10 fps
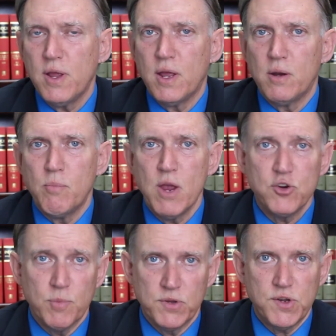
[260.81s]
and
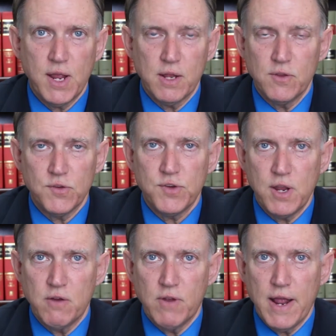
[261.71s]
measurements taken at the
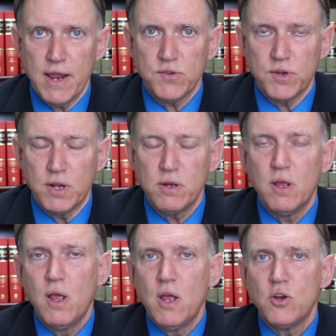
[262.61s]
scene of an accident
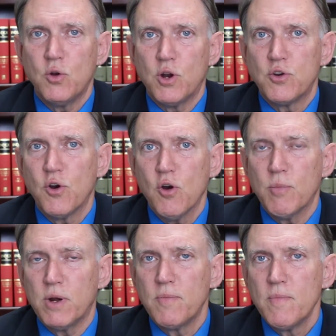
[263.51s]
to
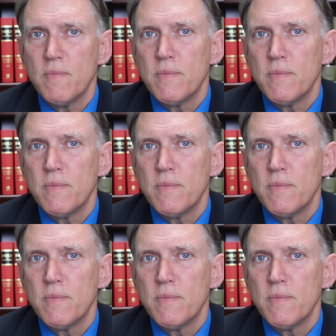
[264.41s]
determine